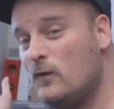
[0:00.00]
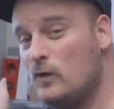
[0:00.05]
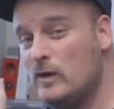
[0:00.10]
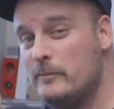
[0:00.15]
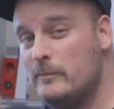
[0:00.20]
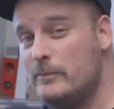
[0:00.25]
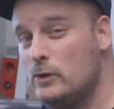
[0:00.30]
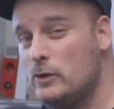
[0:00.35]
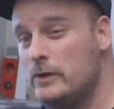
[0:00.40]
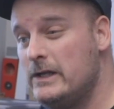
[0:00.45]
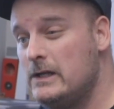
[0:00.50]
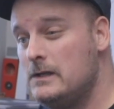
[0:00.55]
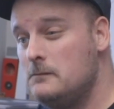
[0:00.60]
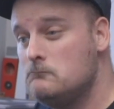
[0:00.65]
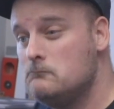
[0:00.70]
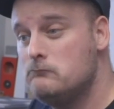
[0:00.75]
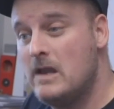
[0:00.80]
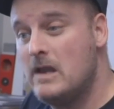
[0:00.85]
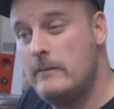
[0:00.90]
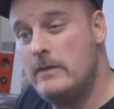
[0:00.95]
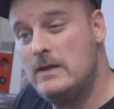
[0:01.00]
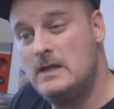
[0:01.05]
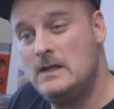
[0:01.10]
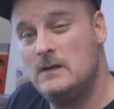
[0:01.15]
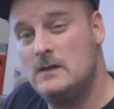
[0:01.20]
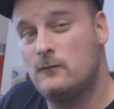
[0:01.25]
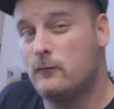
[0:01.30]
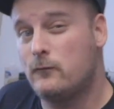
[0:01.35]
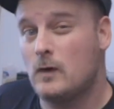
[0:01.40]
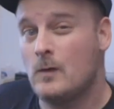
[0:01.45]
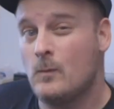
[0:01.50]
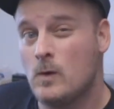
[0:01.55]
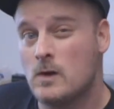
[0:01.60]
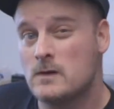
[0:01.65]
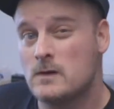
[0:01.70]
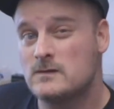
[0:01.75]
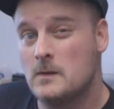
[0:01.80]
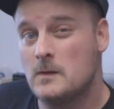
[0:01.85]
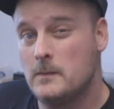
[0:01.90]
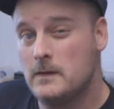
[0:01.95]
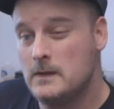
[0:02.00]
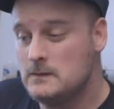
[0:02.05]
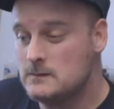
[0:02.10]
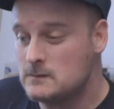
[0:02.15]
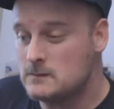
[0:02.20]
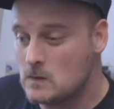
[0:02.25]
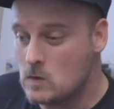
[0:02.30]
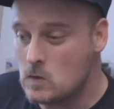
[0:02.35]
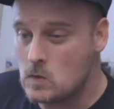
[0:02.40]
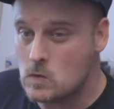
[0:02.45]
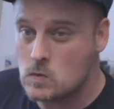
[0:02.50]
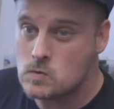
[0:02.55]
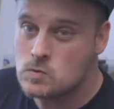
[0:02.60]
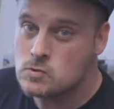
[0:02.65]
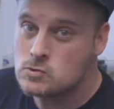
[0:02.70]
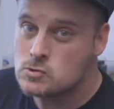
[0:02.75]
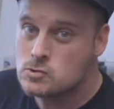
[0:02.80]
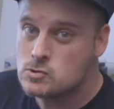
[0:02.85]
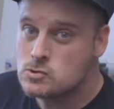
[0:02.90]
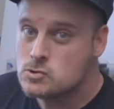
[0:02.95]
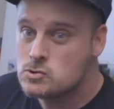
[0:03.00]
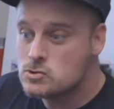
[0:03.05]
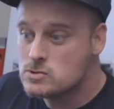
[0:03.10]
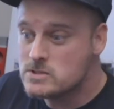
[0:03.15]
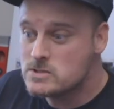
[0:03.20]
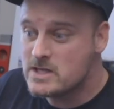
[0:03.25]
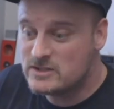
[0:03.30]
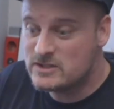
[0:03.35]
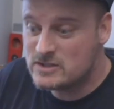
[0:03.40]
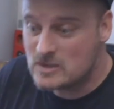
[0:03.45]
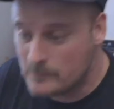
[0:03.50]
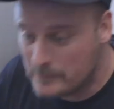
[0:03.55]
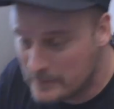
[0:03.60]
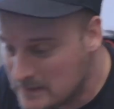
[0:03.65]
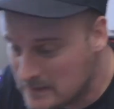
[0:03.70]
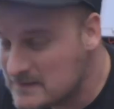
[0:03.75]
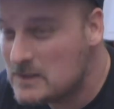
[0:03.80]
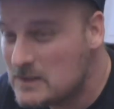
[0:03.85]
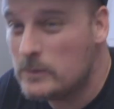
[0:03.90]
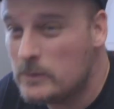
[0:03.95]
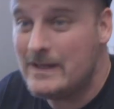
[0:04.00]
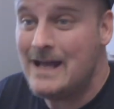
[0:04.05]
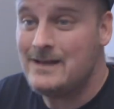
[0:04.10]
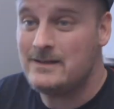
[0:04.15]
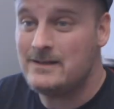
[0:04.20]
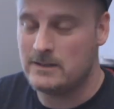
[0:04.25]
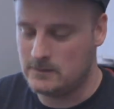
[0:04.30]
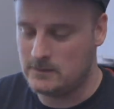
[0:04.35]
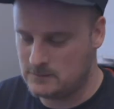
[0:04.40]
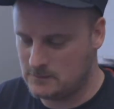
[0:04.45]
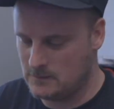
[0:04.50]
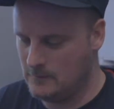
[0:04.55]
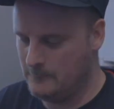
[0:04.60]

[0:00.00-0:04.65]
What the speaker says: booted and maybe it needs firmware or something. So let's jump in and see what that does.